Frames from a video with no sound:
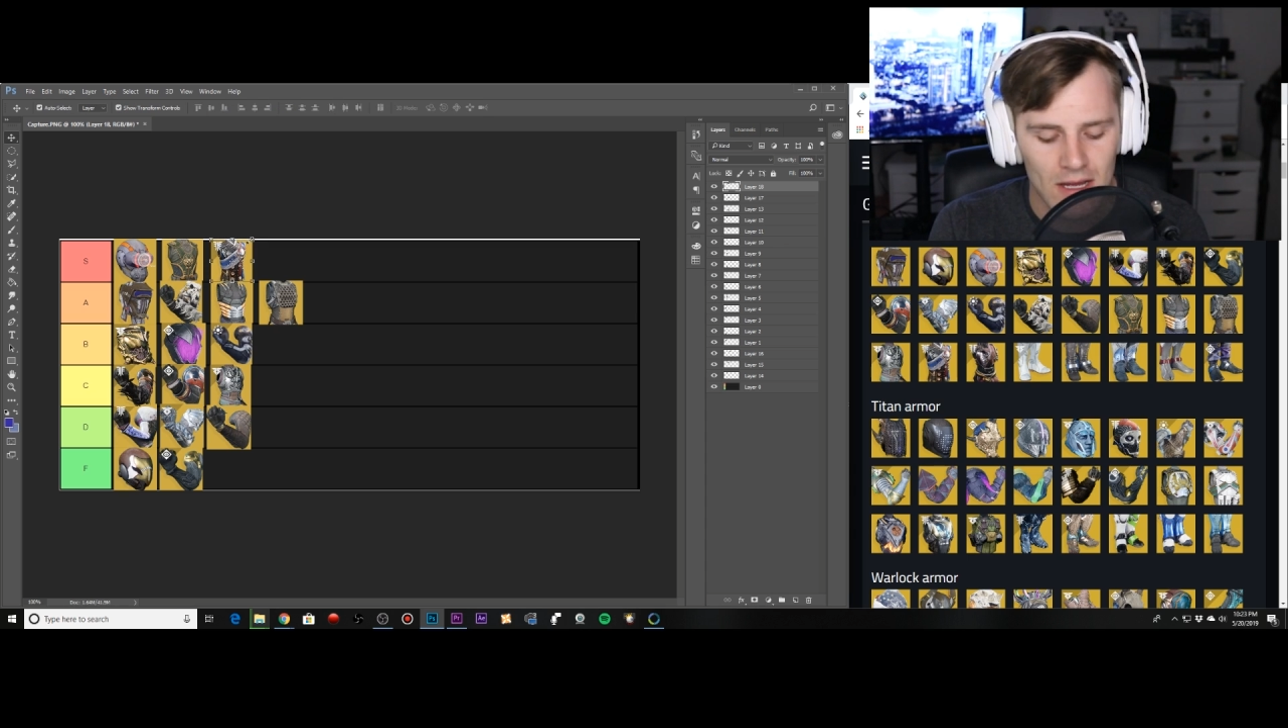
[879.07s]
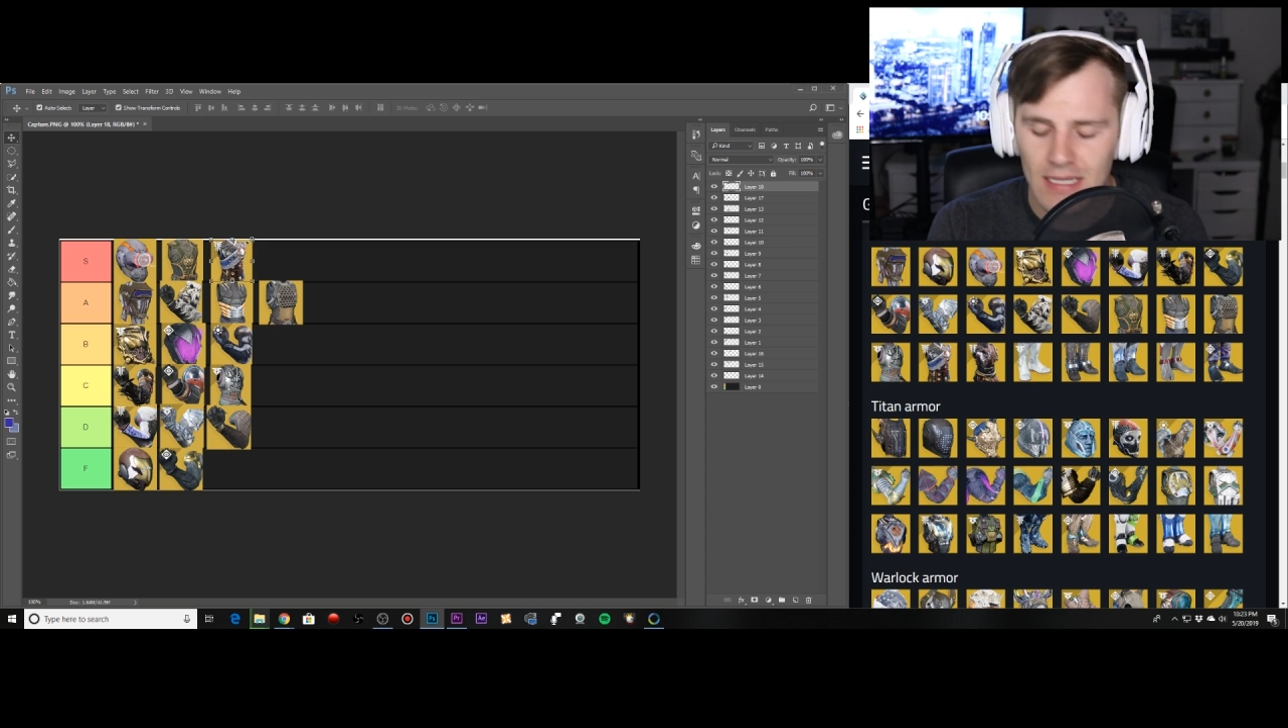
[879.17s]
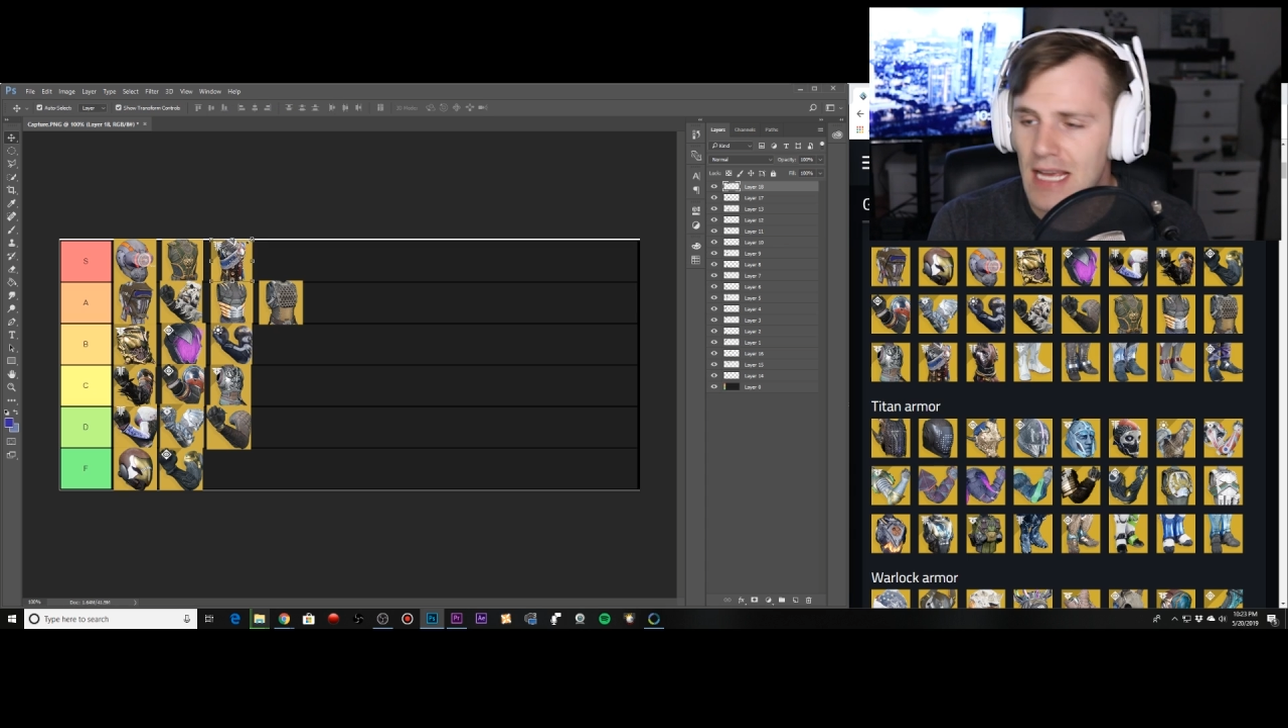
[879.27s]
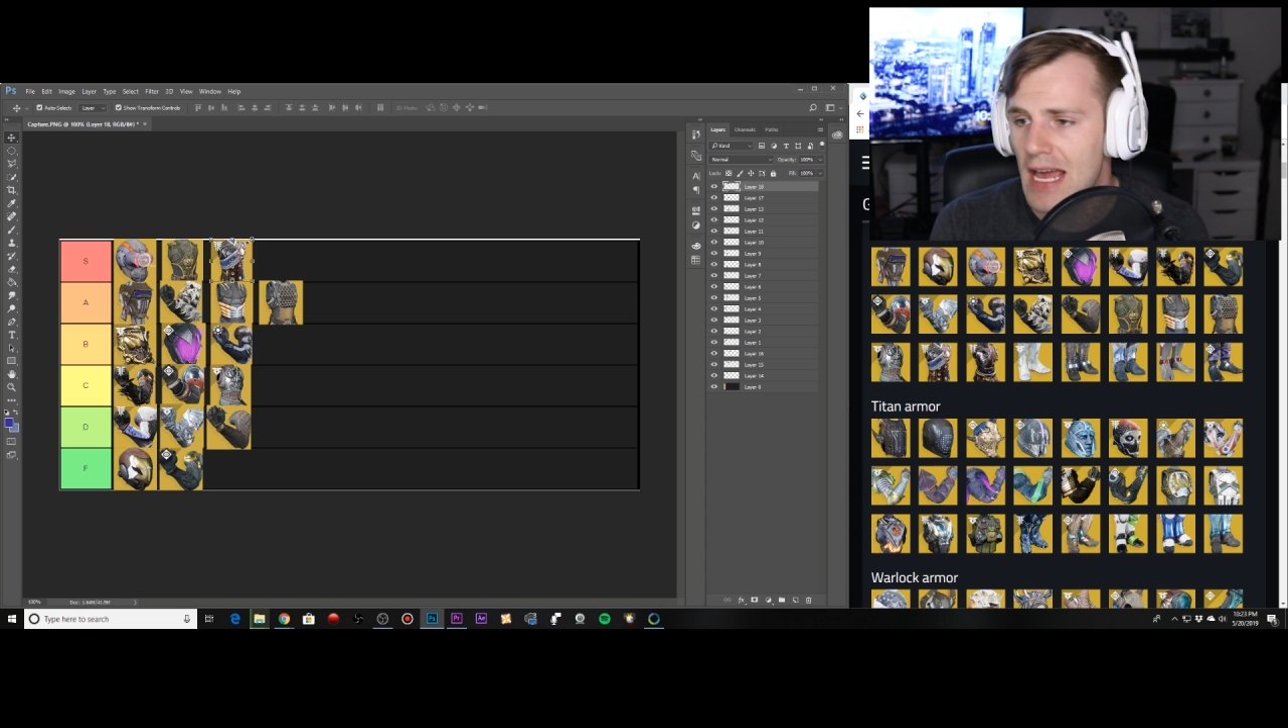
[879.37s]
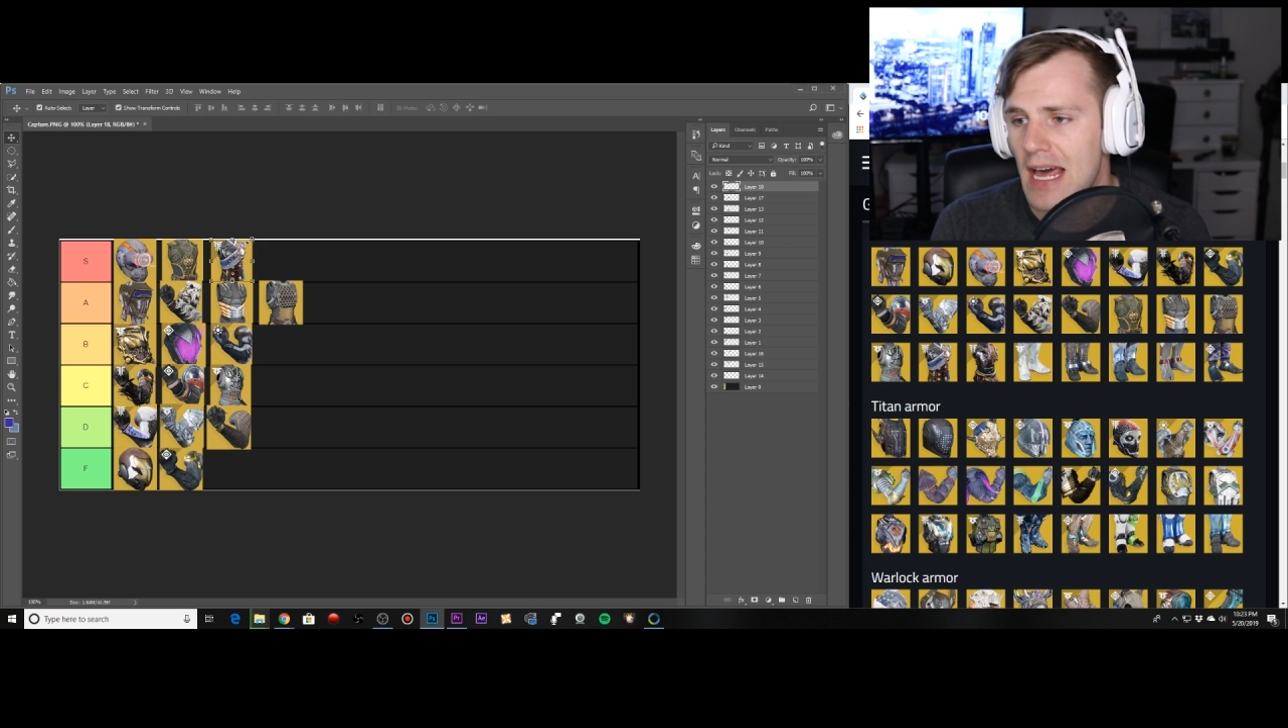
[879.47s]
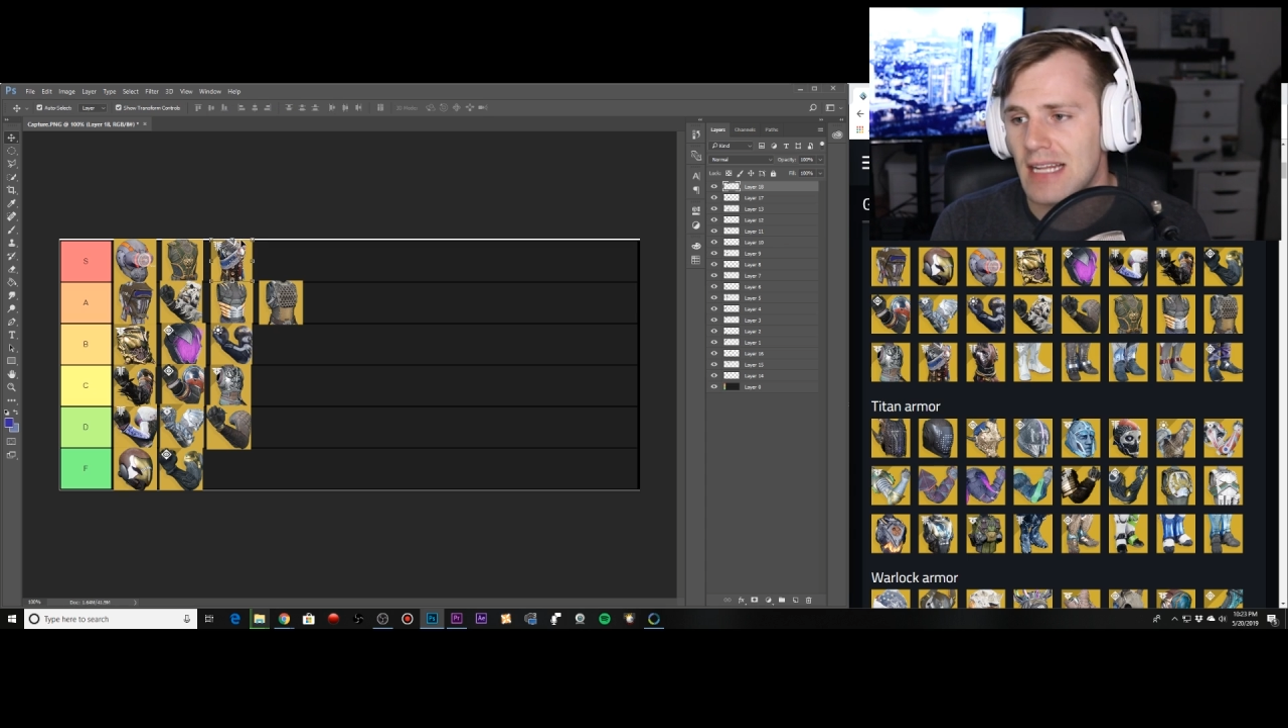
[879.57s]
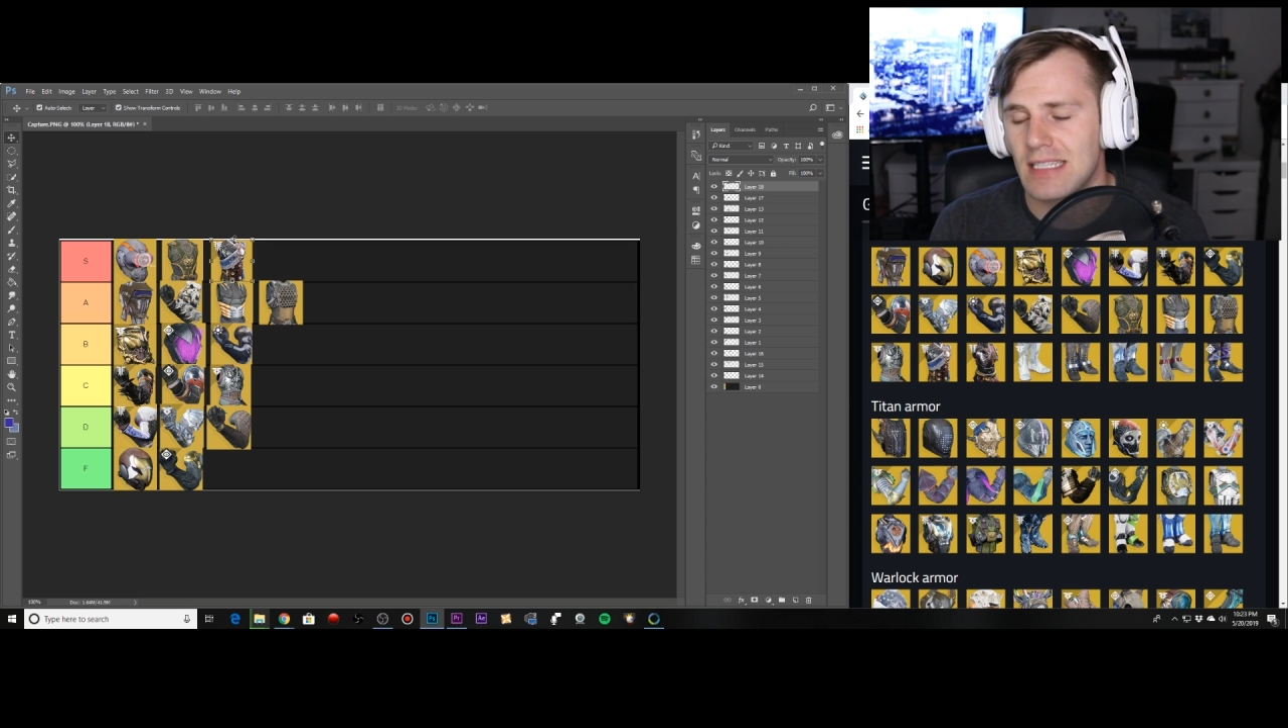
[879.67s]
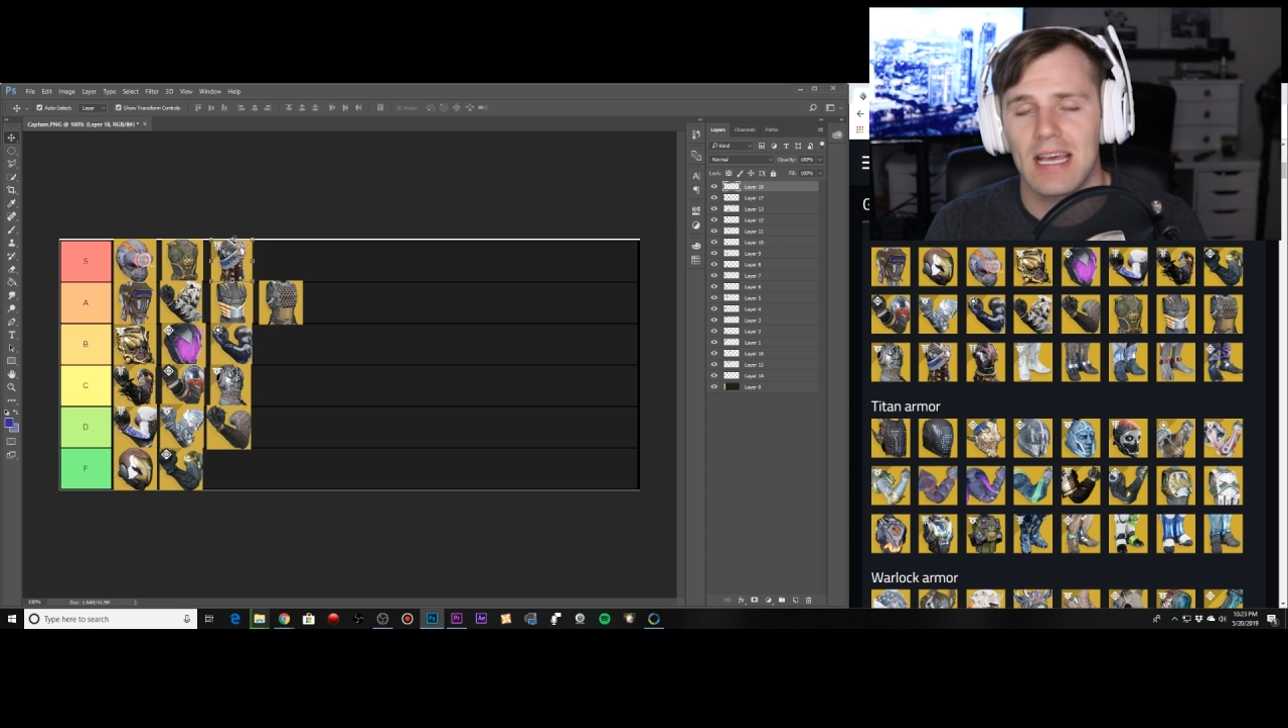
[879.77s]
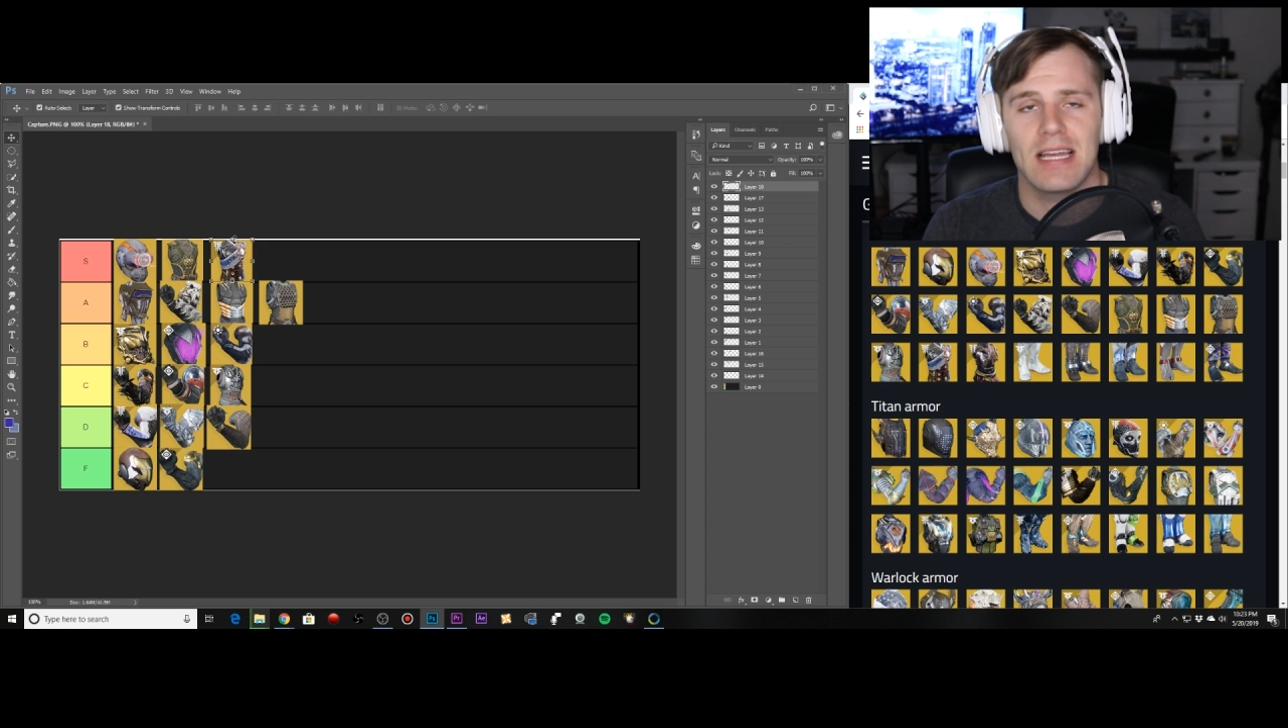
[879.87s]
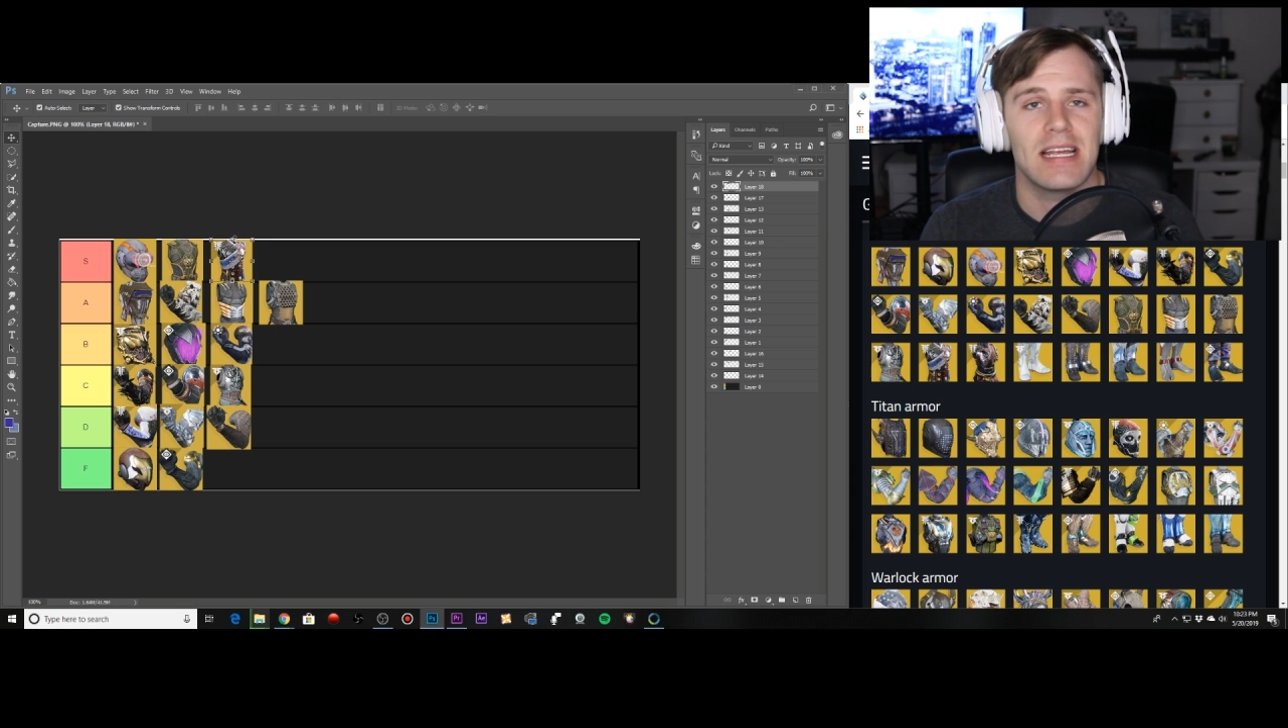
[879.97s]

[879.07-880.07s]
10 out of 10